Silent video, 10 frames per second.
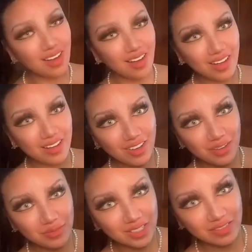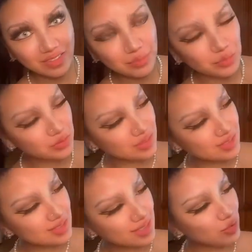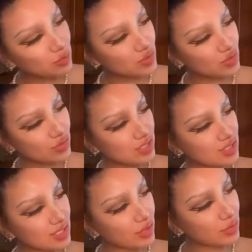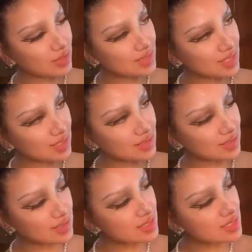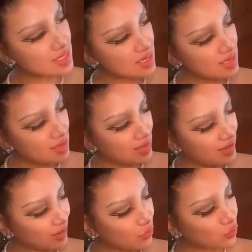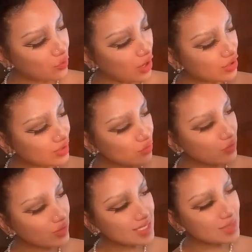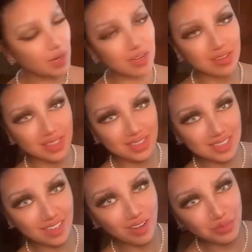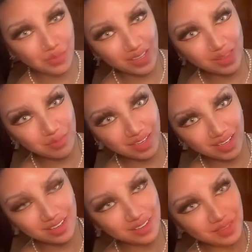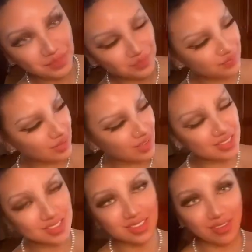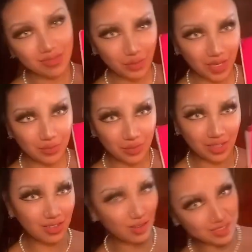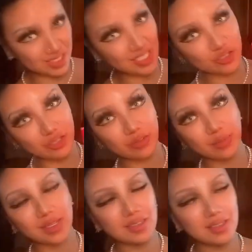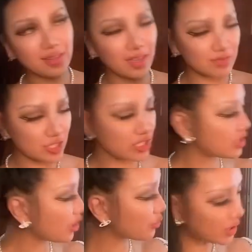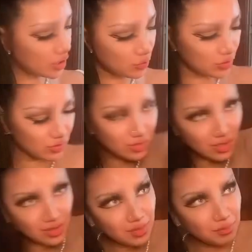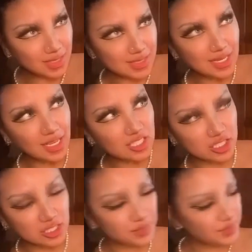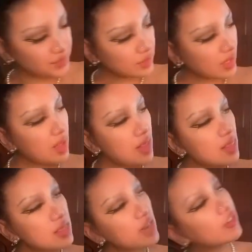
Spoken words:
I can't believe I bought this like almost 3 years ago when I was in England. And I use it really sparingly because I can't buy them here. But I just love the paper. I love stationery from England. They have just so much more, bigger selection. Then I've